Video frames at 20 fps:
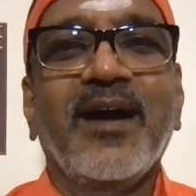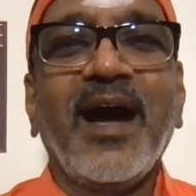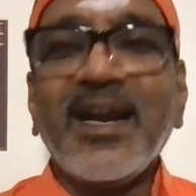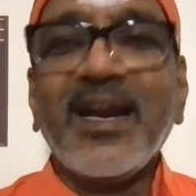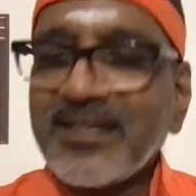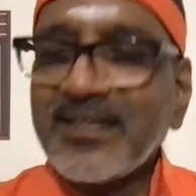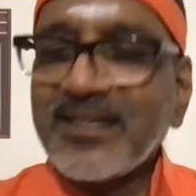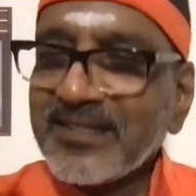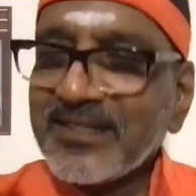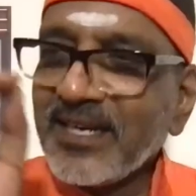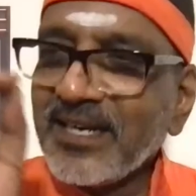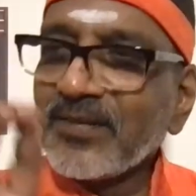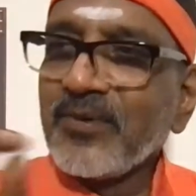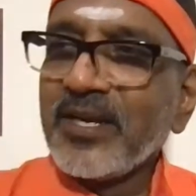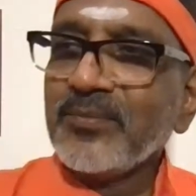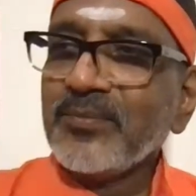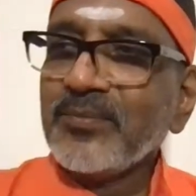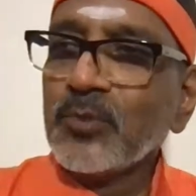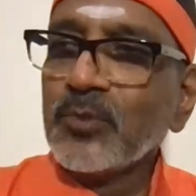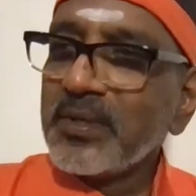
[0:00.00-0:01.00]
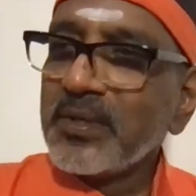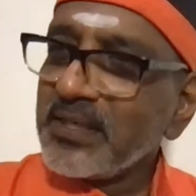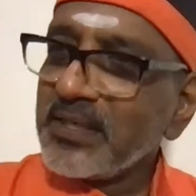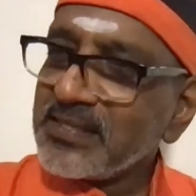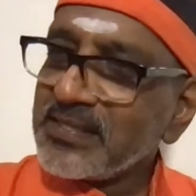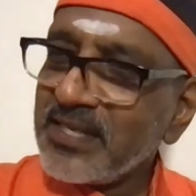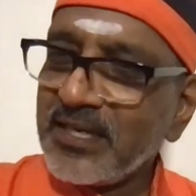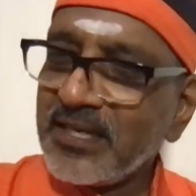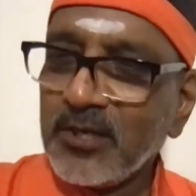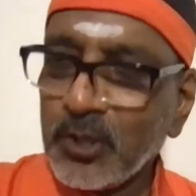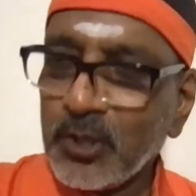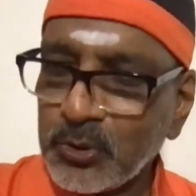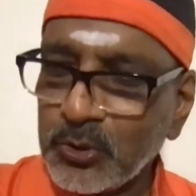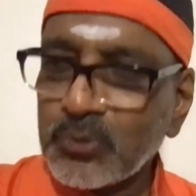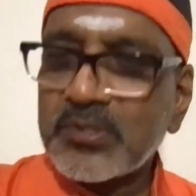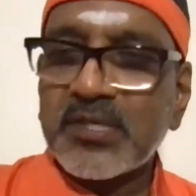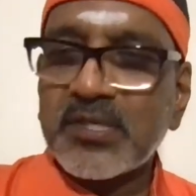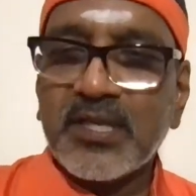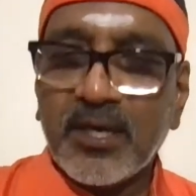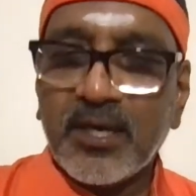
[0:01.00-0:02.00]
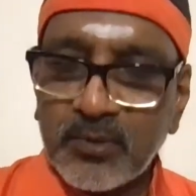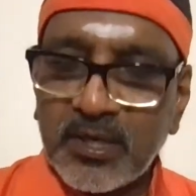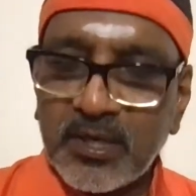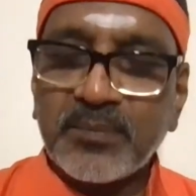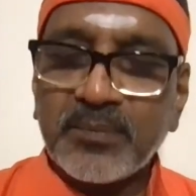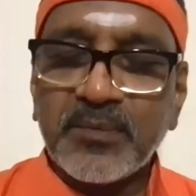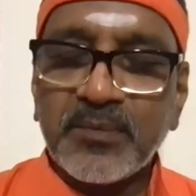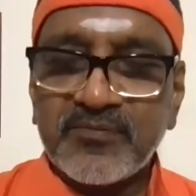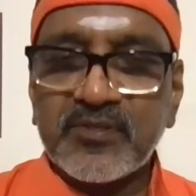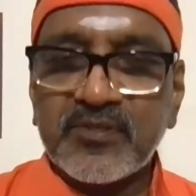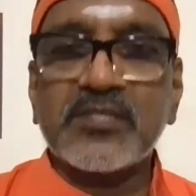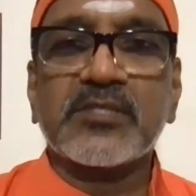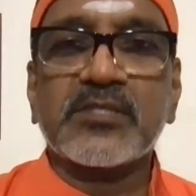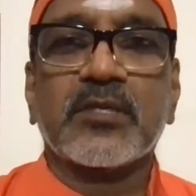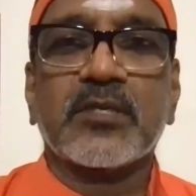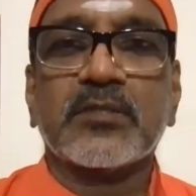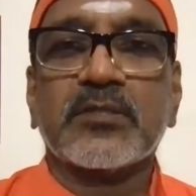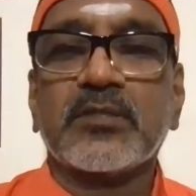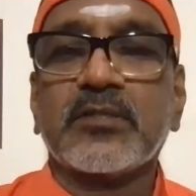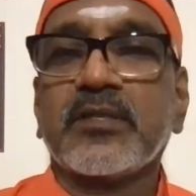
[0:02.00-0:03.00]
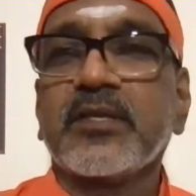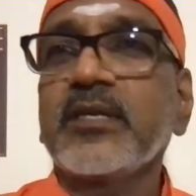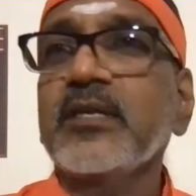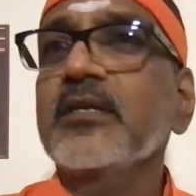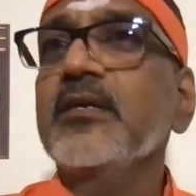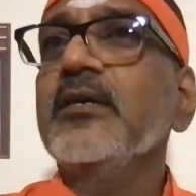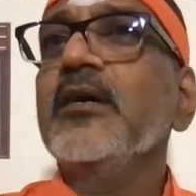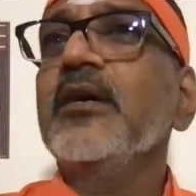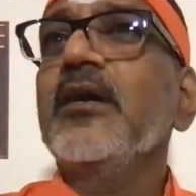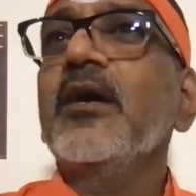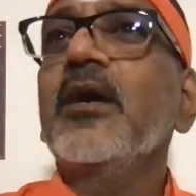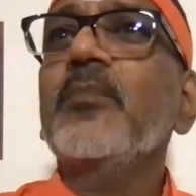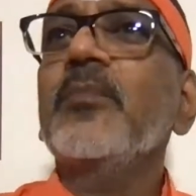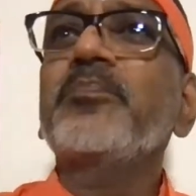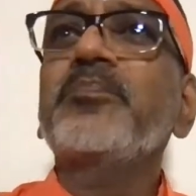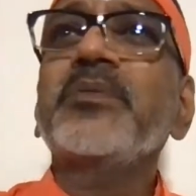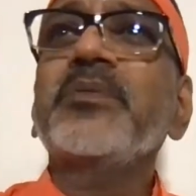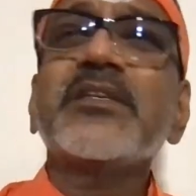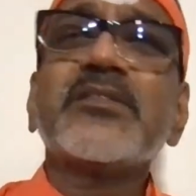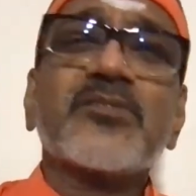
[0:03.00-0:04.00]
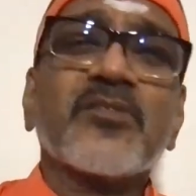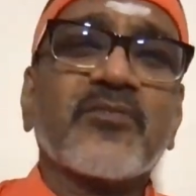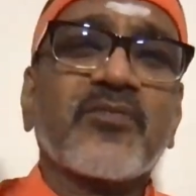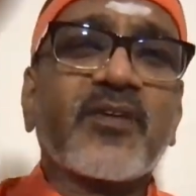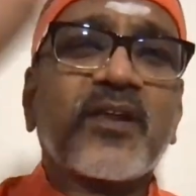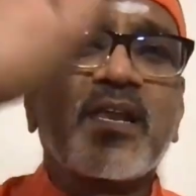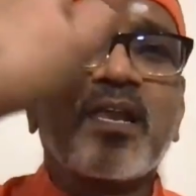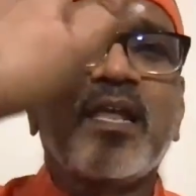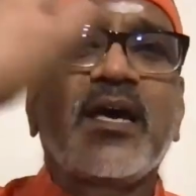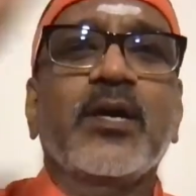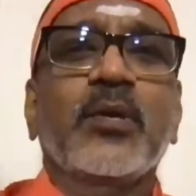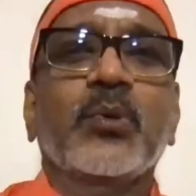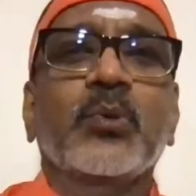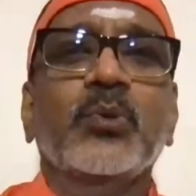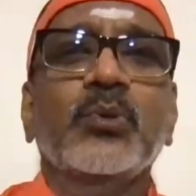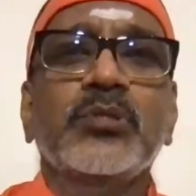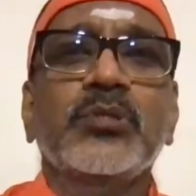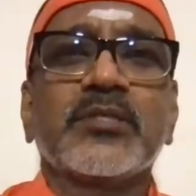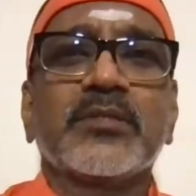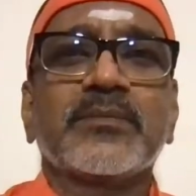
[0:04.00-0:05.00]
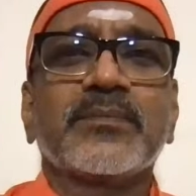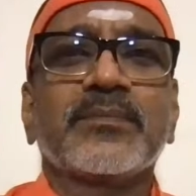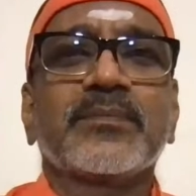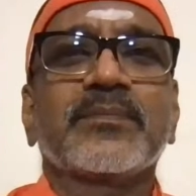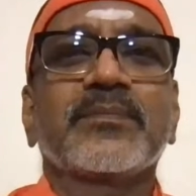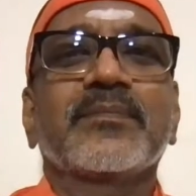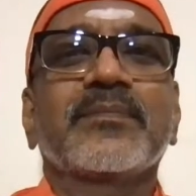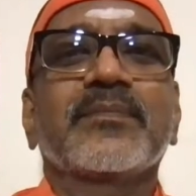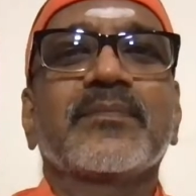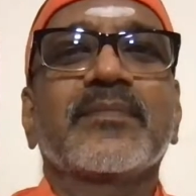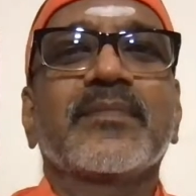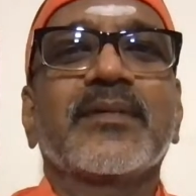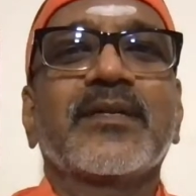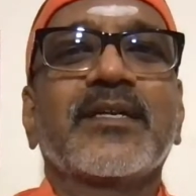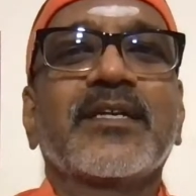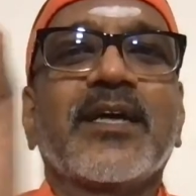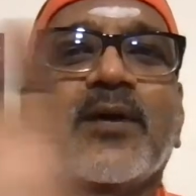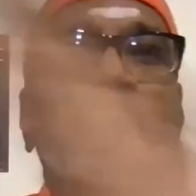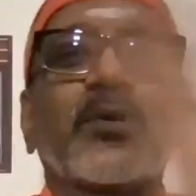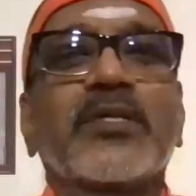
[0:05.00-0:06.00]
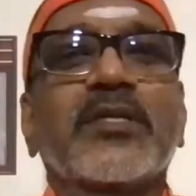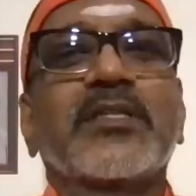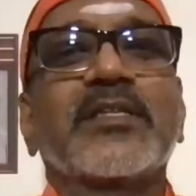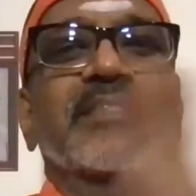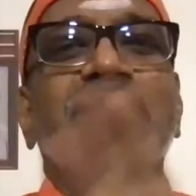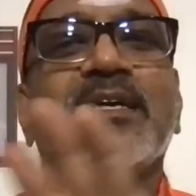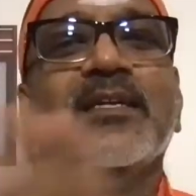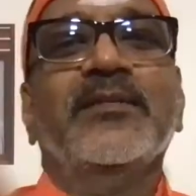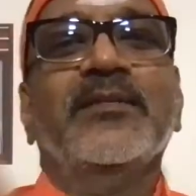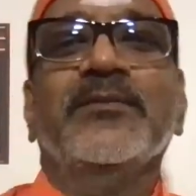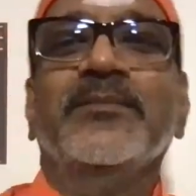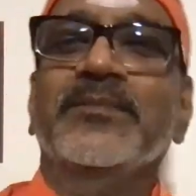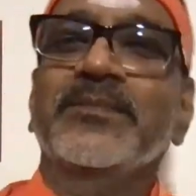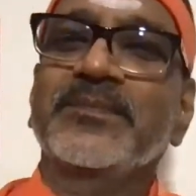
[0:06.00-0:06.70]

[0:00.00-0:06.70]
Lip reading: At that very moment, he said, no, you sit down, let me finish the thing. A piece of cloud covered the sun.